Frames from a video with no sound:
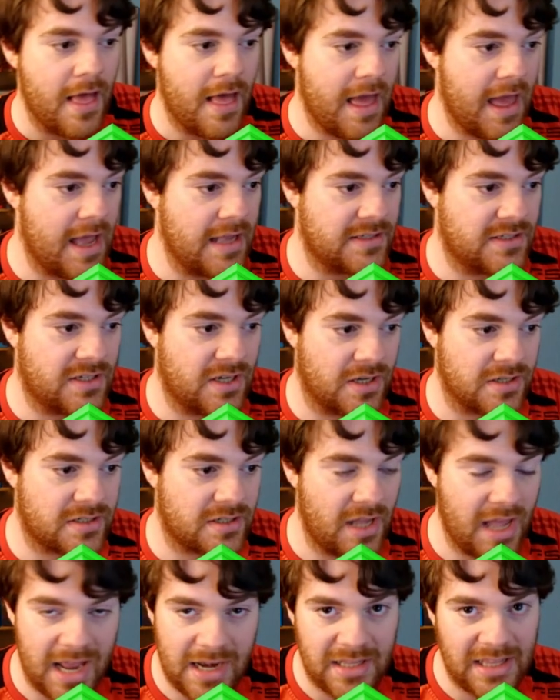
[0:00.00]
it's
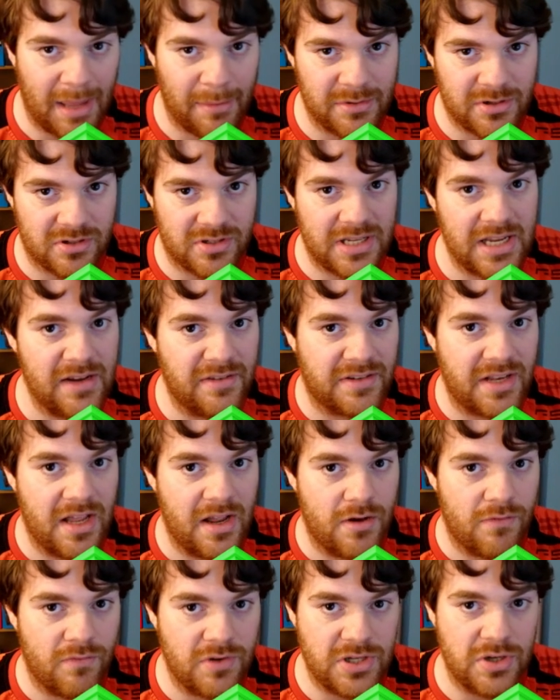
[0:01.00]
just any damage received,
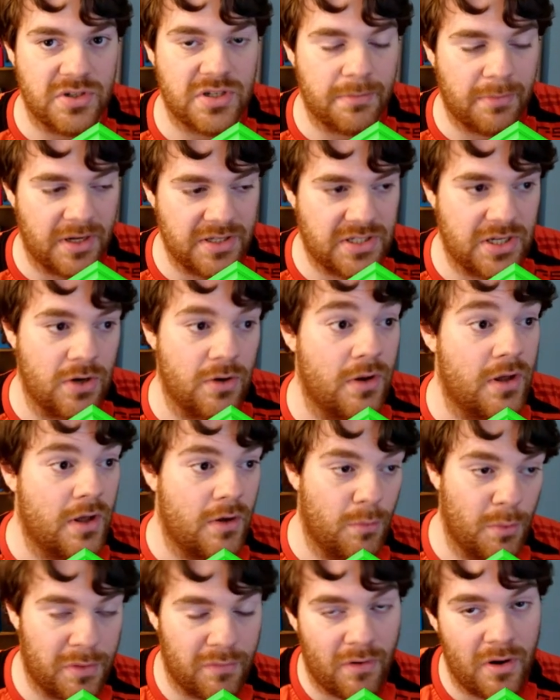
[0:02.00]
reduce it by 2.
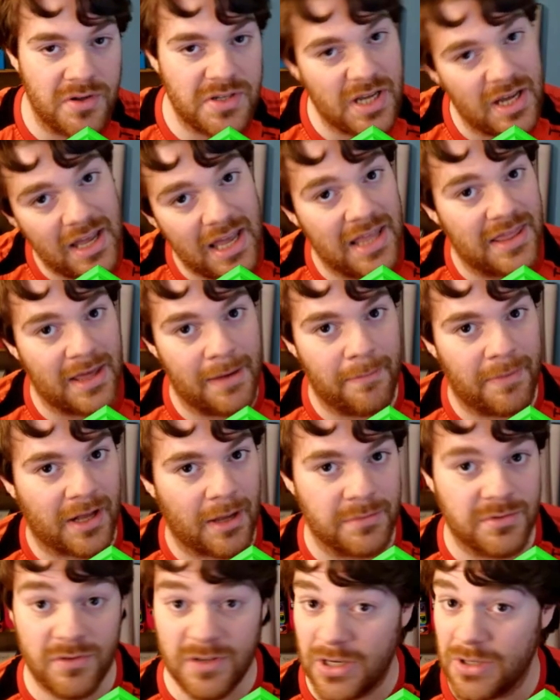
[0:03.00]
With Rosa, it then
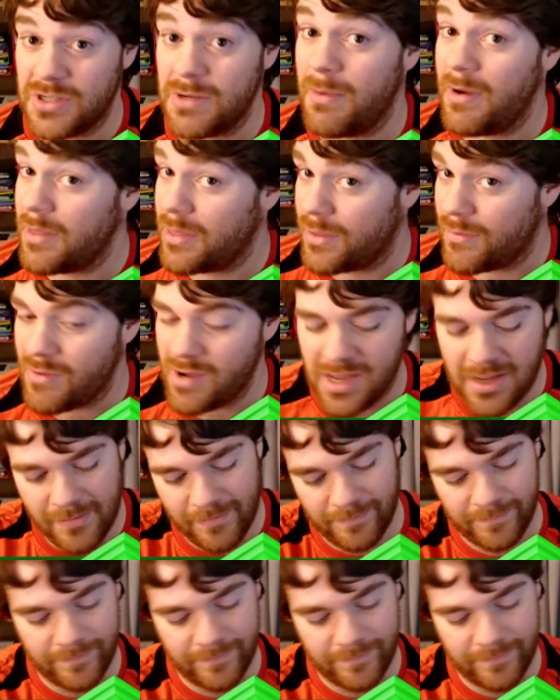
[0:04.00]
becomes reduced by 3.